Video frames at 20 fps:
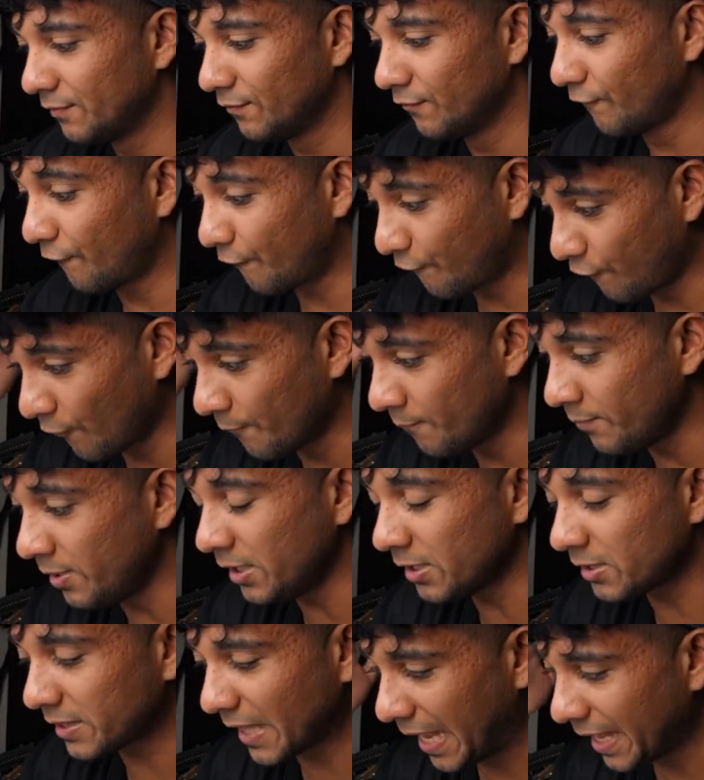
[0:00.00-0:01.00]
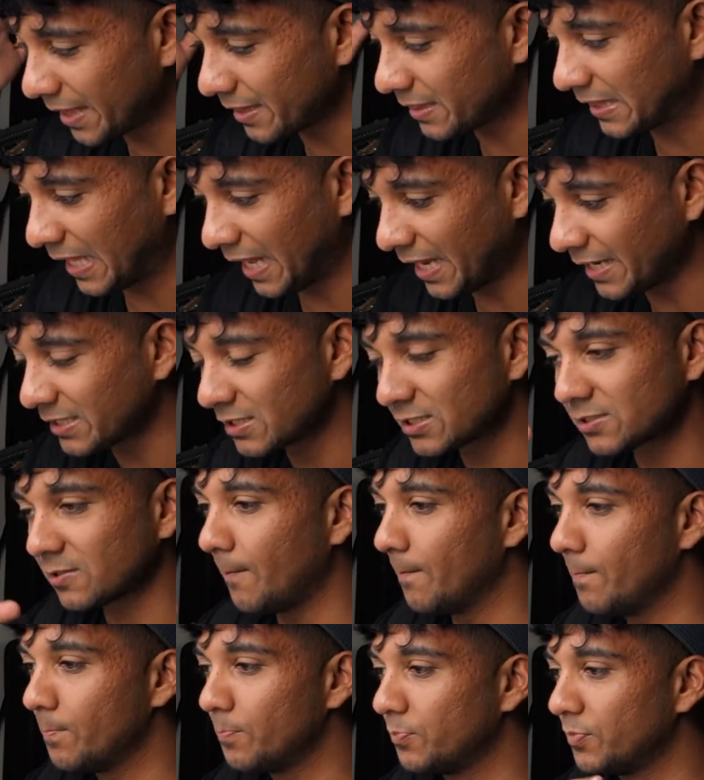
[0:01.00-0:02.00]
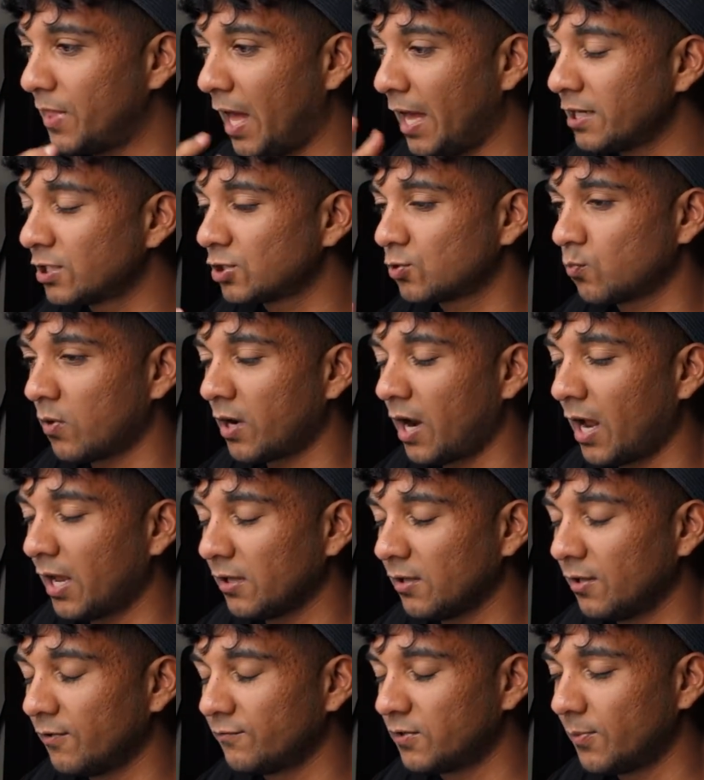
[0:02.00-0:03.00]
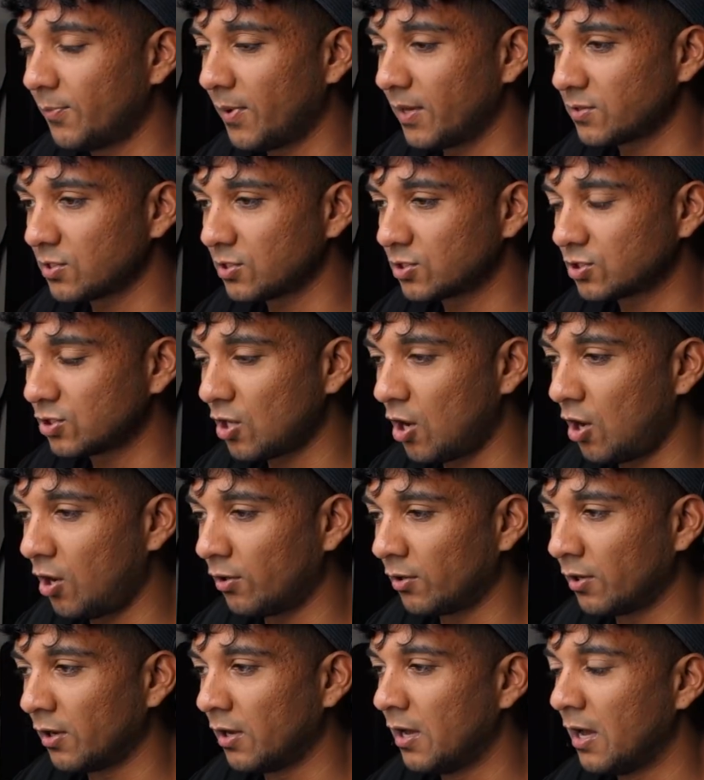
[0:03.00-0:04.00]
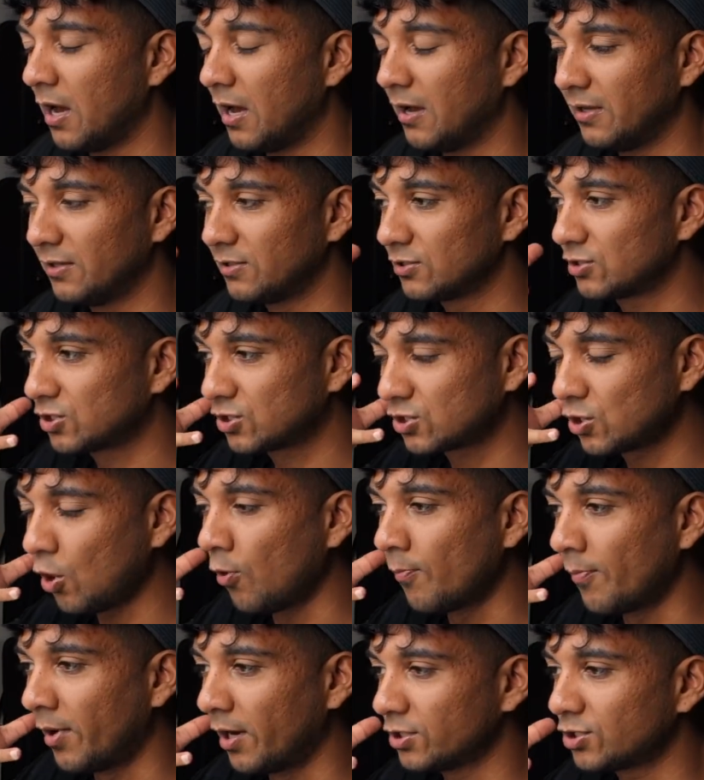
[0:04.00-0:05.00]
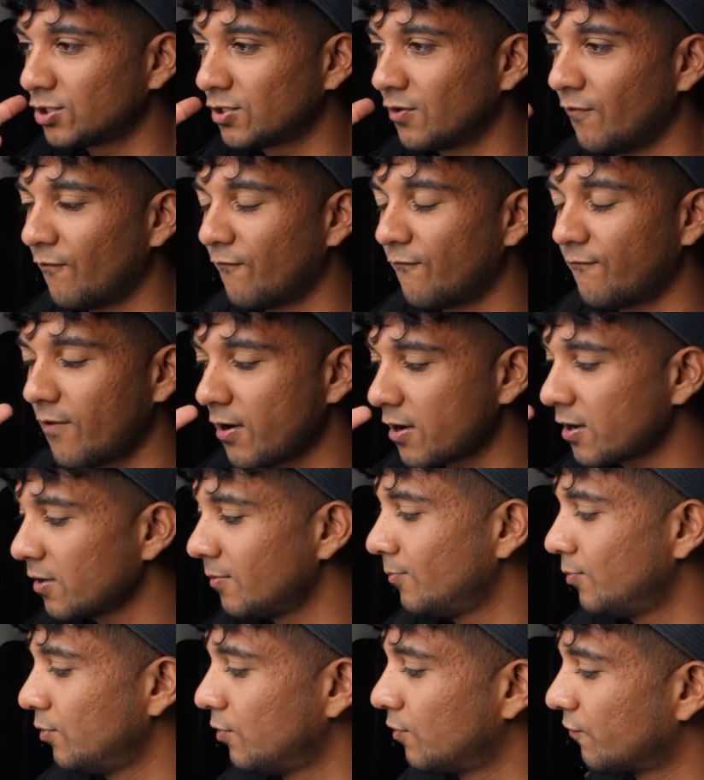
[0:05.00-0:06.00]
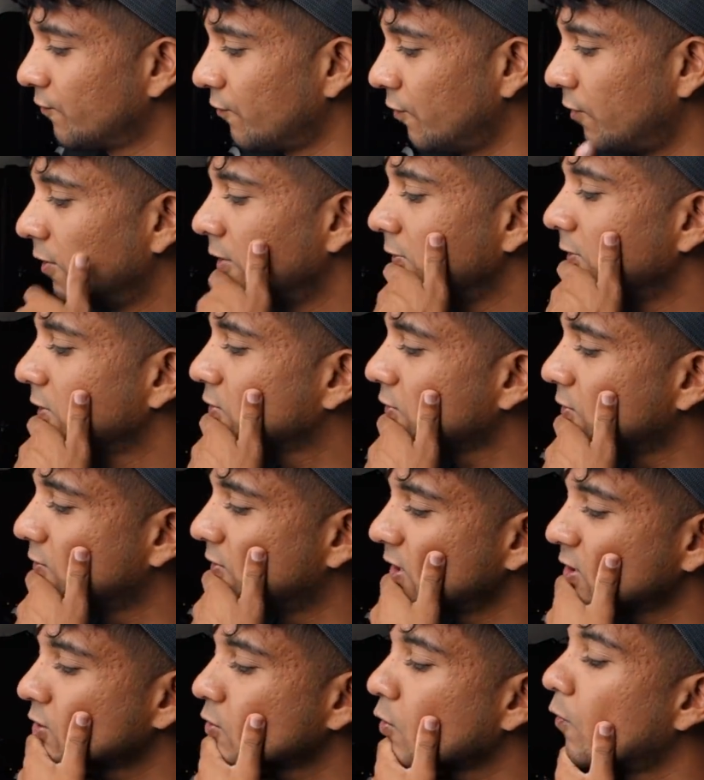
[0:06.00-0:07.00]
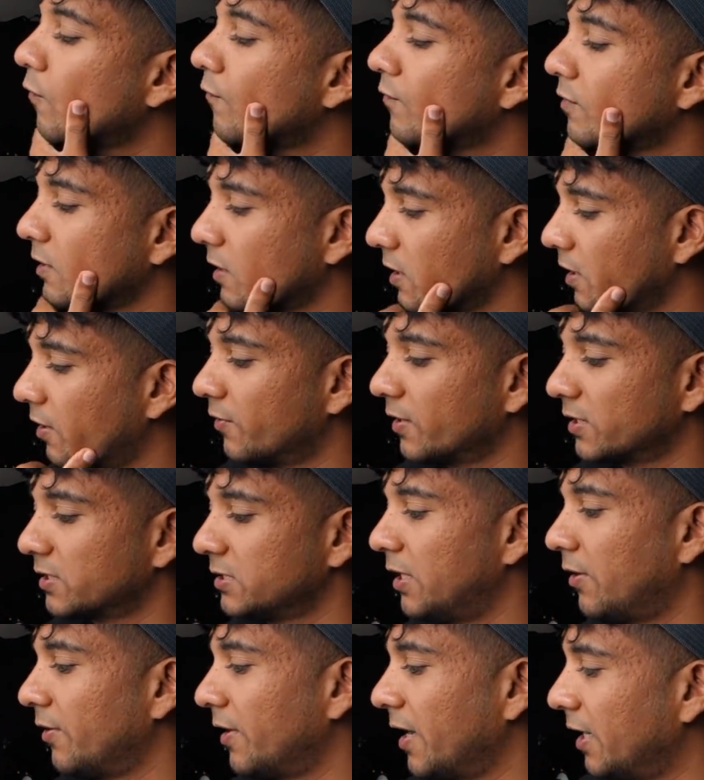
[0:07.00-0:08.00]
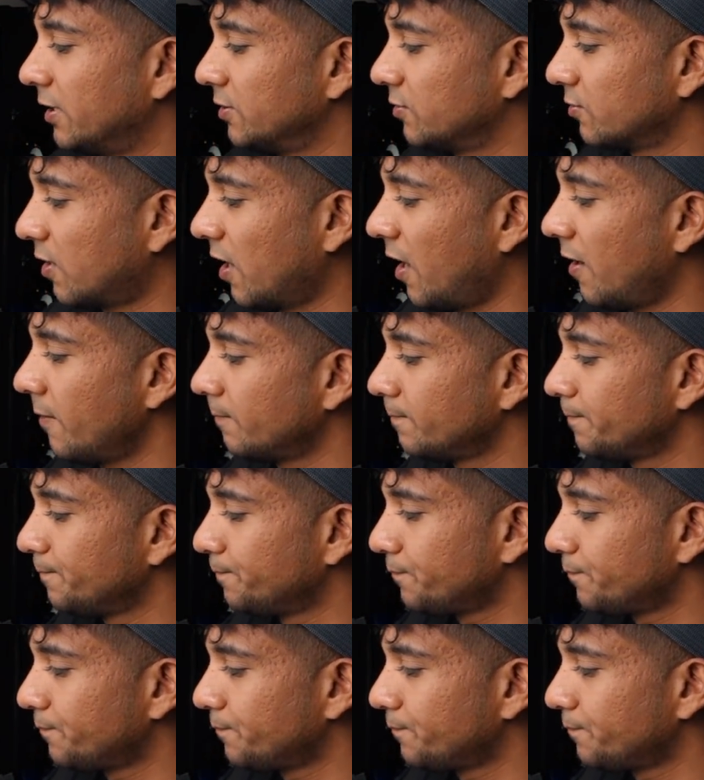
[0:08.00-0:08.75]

for me, that is what I loved about the song. So much. Fucking beautiful. So let's go over the lyrics now, guys, okay?